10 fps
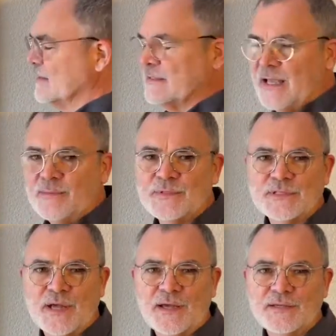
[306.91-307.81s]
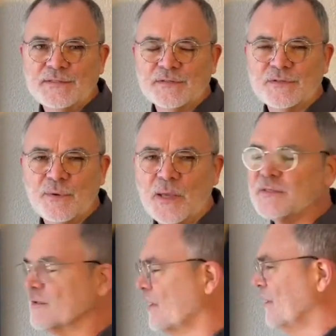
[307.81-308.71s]
same size as
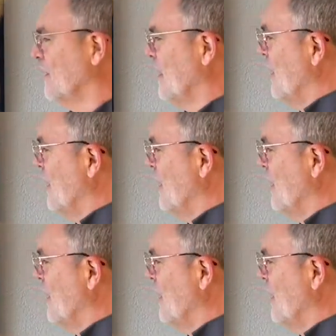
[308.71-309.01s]
Quasar,